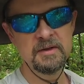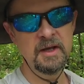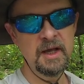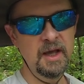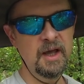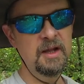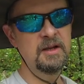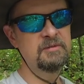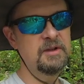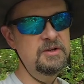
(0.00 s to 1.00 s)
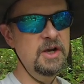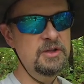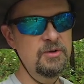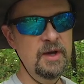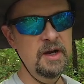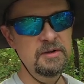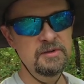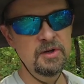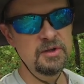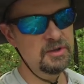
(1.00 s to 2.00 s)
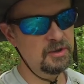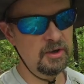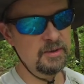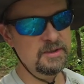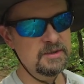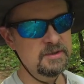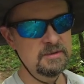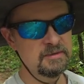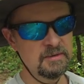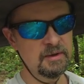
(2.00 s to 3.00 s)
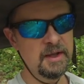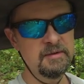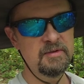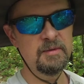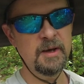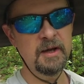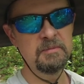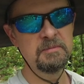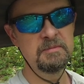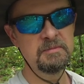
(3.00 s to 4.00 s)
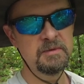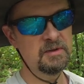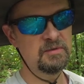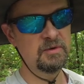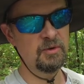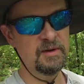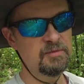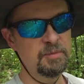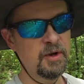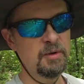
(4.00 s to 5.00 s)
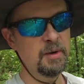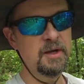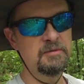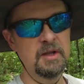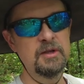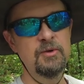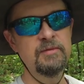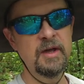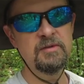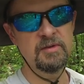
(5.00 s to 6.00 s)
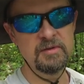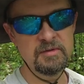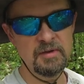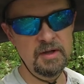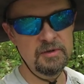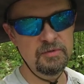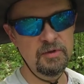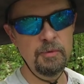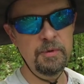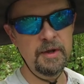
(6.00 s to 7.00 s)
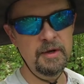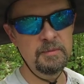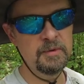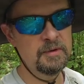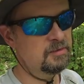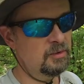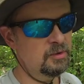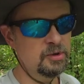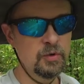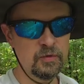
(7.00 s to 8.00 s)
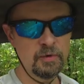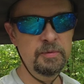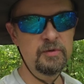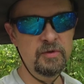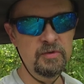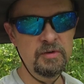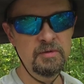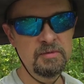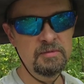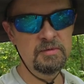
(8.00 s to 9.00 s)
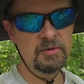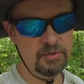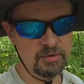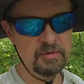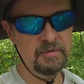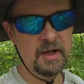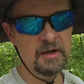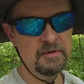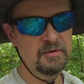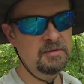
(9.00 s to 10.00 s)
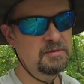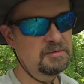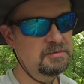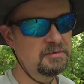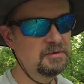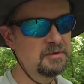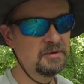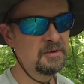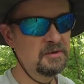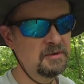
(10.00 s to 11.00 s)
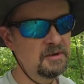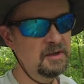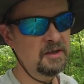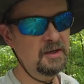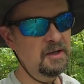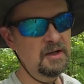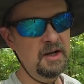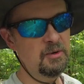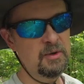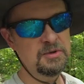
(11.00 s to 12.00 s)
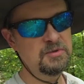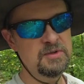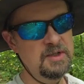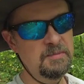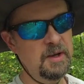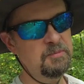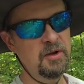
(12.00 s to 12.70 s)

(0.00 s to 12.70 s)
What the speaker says: And if they check you again on the turn, you could always delayed c-bet. This aggressive player might think you have aces and you're slow playing him. So use your position to your advantage. And I don't want you c-bet